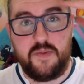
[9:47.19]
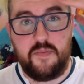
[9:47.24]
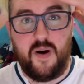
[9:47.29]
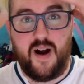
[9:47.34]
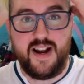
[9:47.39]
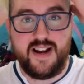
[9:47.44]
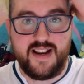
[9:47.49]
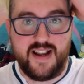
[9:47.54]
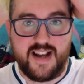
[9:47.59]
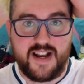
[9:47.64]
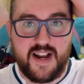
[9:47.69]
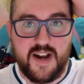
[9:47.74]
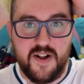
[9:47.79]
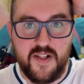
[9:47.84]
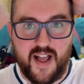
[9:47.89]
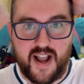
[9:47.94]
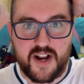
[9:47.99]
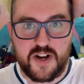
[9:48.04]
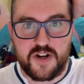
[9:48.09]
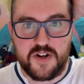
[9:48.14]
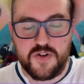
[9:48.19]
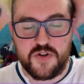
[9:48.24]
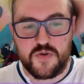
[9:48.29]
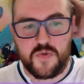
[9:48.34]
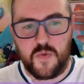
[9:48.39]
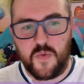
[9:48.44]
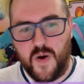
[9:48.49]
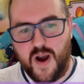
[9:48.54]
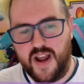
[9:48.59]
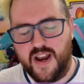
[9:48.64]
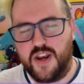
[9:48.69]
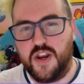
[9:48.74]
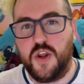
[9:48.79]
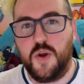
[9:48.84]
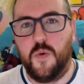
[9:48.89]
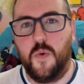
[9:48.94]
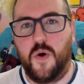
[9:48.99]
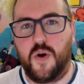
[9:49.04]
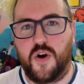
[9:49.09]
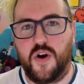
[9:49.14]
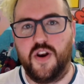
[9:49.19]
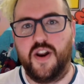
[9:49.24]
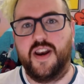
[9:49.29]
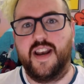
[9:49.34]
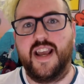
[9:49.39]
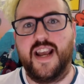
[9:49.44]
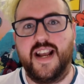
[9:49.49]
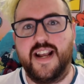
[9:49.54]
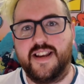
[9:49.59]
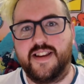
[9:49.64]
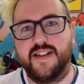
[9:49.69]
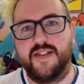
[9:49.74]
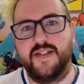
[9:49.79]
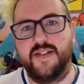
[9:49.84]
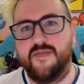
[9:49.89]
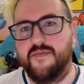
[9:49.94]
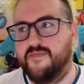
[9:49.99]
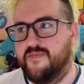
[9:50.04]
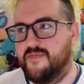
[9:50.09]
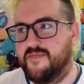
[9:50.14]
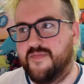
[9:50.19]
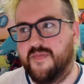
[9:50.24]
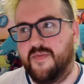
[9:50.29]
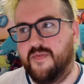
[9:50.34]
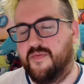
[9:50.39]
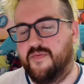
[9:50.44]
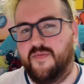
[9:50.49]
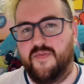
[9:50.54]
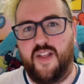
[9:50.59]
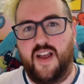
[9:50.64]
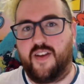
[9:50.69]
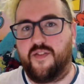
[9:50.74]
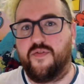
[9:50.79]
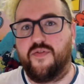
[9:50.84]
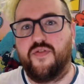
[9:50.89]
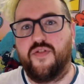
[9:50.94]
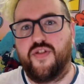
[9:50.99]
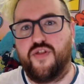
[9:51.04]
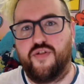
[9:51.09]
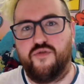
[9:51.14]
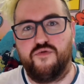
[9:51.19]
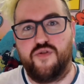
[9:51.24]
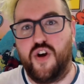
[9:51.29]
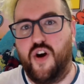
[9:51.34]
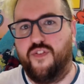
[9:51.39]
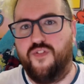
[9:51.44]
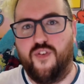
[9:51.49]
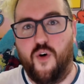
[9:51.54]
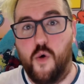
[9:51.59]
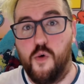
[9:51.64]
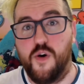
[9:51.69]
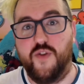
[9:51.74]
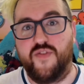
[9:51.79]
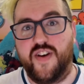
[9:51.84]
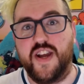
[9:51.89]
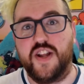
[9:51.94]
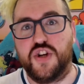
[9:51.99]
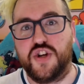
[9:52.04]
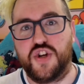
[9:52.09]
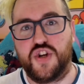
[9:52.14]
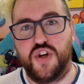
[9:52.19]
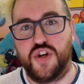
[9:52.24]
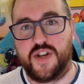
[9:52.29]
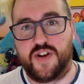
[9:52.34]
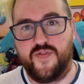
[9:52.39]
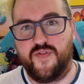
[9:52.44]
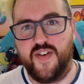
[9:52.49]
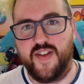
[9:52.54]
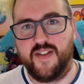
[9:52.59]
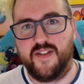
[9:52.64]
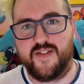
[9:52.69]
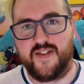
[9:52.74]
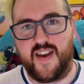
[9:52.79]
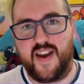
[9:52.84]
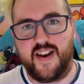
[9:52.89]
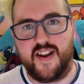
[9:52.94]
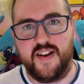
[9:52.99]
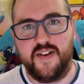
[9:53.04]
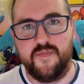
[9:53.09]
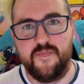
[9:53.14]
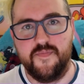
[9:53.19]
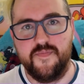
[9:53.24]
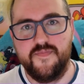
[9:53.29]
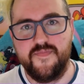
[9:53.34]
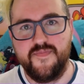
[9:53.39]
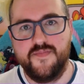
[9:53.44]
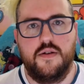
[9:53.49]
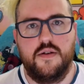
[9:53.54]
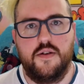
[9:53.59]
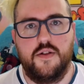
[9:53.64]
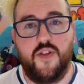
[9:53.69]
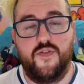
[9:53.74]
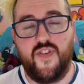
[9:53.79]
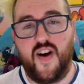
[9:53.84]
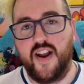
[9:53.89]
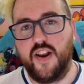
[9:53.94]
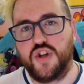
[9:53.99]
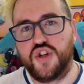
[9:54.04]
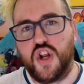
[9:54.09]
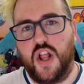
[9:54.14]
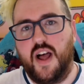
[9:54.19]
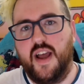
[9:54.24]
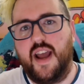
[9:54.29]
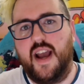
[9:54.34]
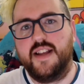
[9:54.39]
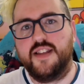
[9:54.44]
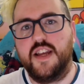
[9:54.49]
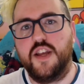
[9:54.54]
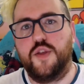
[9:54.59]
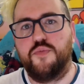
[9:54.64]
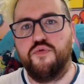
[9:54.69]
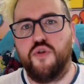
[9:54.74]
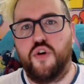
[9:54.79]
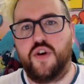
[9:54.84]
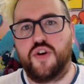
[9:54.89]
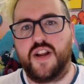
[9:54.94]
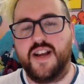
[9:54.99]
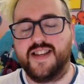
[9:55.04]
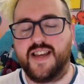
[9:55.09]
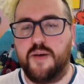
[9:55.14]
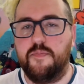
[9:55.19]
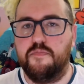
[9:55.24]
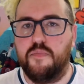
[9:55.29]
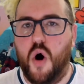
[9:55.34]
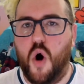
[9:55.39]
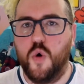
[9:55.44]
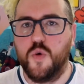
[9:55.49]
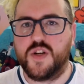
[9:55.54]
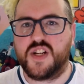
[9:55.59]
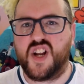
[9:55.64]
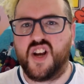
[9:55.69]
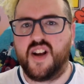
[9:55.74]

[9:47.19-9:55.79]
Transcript: binder collections when you are going to need like 3 or 4 of each just to fit the set in. The final July 18th product is a poster